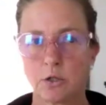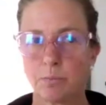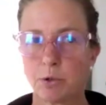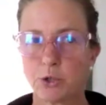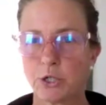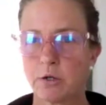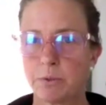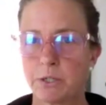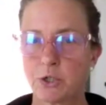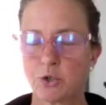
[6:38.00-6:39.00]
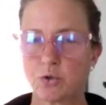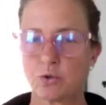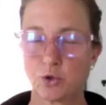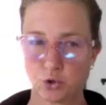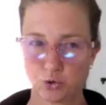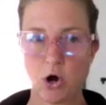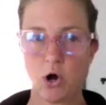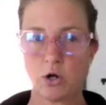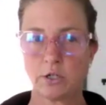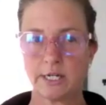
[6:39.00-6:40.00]
So the person could be
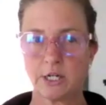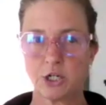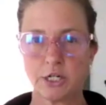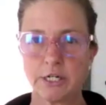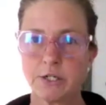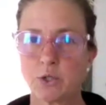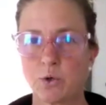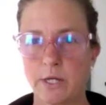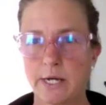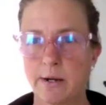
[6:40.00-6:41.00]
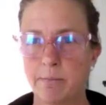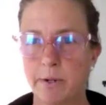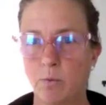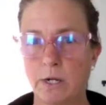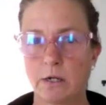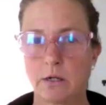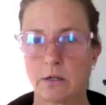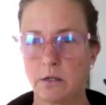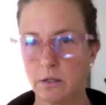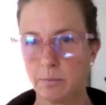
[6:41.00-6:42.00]
strong like she is, or they can be
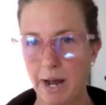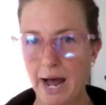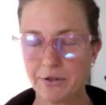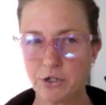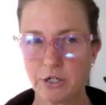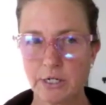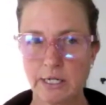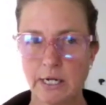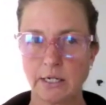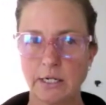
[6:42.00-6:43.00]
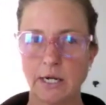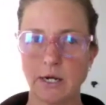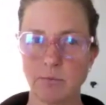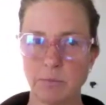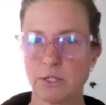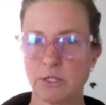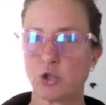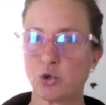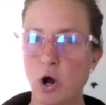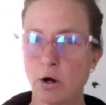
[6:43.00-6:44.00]
weak. And the pathogen, again, can kind of be
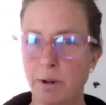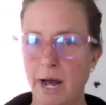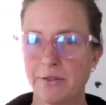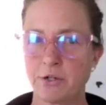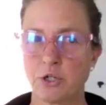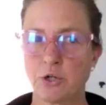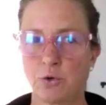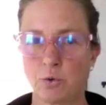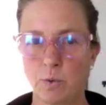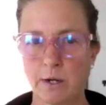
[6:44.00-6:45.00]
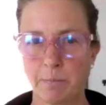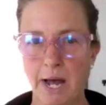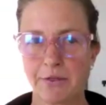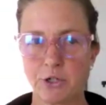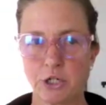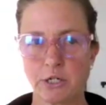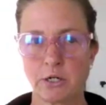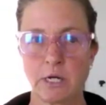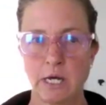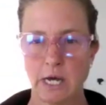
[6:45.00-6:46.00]
this strong pathogen or weak
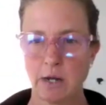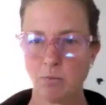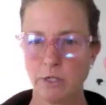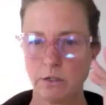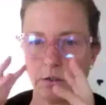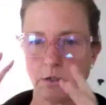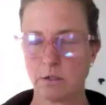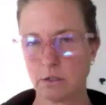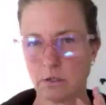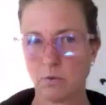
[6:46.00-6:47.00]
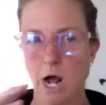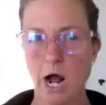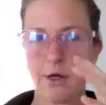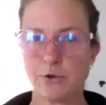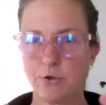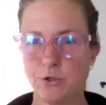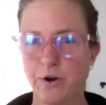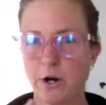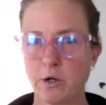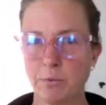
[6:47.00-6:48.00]
pathogen. And when either of
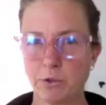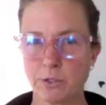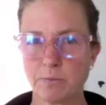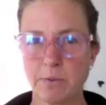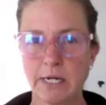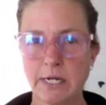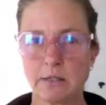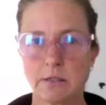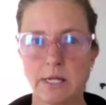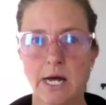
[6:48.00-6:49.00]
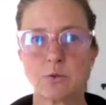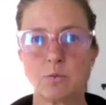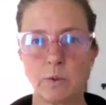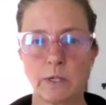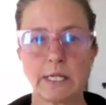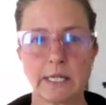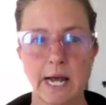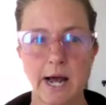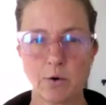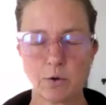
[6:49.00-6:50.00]
those variables meet, that's when we get
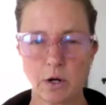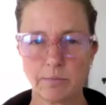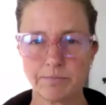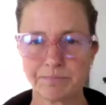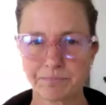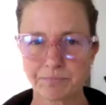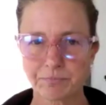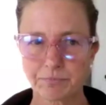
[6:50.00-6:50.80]
the outcome.